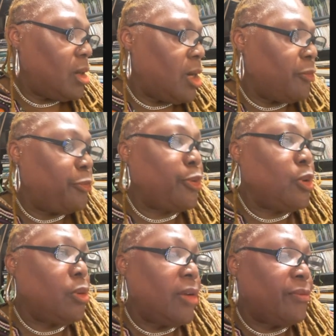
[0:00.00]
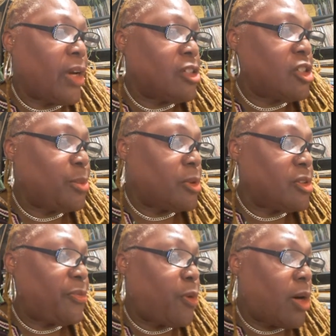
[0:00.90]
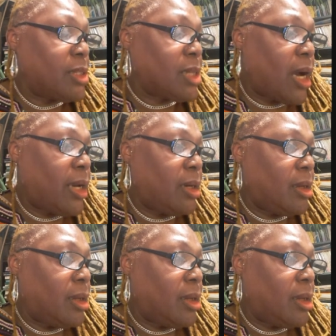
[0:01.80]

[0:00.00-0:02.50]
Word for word: and fruit and vegetables for our diet,